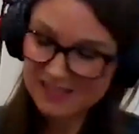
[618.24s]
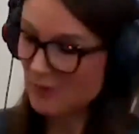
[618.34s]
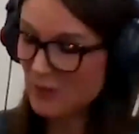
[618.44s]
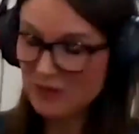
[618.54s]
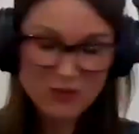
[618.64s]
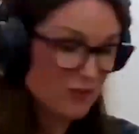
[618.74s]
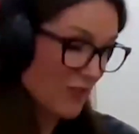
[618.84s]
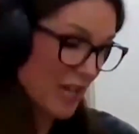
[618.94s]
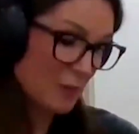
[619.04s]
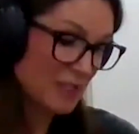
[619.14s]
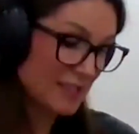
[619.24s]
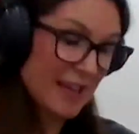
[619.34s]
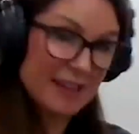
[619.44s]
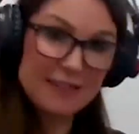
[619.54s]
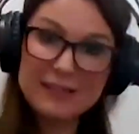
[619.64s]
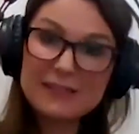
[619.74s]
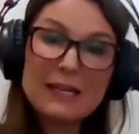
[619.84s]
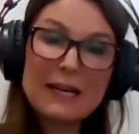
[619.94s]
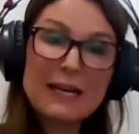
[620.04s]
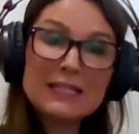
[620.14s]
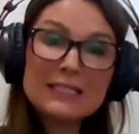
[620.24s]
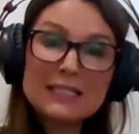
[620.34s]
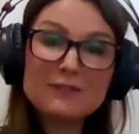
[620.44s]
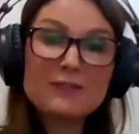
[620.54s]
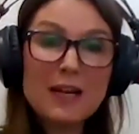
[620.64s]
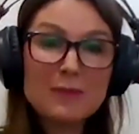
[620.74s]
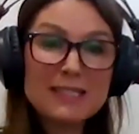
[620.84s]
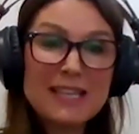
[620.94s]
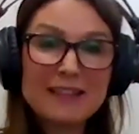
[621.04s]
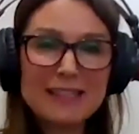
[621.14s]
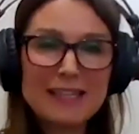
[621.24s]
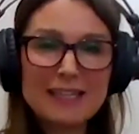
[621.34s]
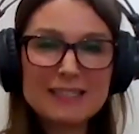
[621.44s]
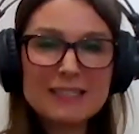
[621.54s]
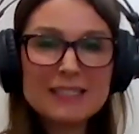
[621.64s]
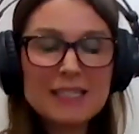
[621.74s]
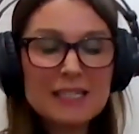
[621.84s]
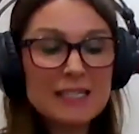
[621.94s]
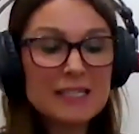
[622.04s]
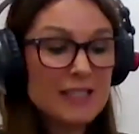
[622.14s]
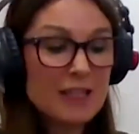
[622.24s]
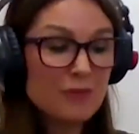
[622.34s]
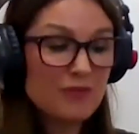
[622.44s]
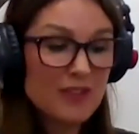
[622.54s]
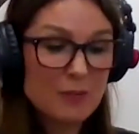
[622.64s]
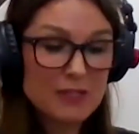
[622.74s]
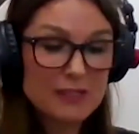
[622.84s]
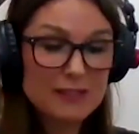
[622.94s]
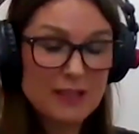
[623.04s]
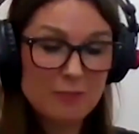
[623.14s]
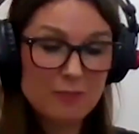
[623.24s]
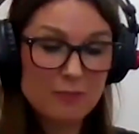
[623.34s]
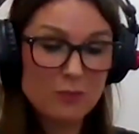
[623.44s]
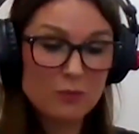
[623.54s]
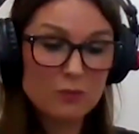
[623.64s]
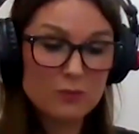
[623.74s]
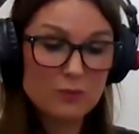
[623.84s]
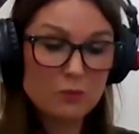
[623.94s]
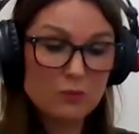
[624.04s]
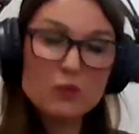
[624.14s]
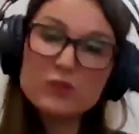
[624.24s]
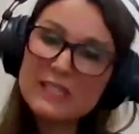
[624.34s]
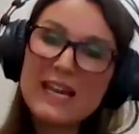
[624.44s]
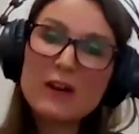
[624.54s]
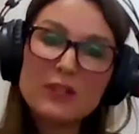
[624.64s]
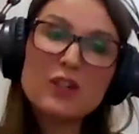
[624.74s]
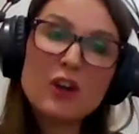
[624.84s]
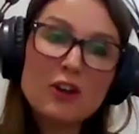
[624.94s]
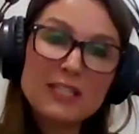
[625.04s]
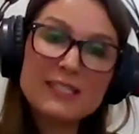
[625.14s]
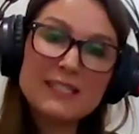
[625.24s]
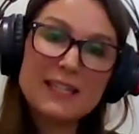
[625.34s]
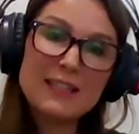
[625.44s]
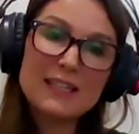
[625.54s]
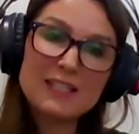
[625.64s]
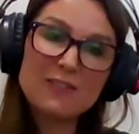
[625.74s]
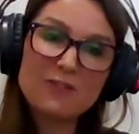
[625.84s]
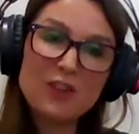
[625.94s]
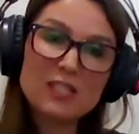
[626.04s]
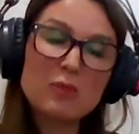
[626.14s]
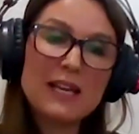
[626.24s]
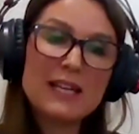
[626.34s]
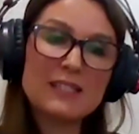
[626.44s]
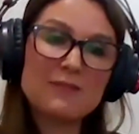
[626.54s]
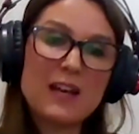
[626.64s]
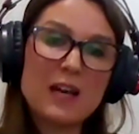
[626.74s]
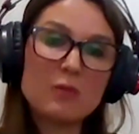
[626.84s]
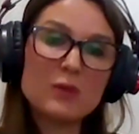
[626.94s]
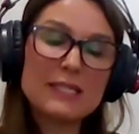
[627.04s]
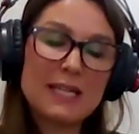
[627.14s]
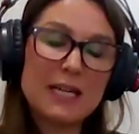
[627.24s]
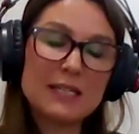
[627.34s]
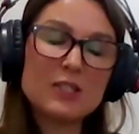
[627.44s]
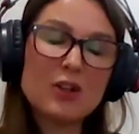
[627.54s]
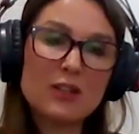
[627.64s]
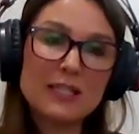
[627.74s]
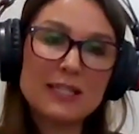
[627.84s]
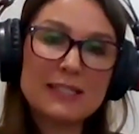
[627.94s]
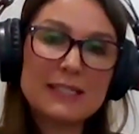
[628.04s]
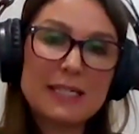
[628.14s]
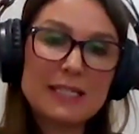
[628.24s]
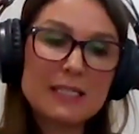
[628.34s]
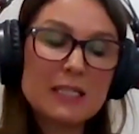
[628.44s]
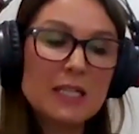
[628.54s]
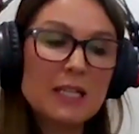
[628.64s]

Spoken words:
we've got farmers at the start and farmers at the end. Some farmers, you'll start with coating your seed. That's the first place a farmer would start, is coating their seed,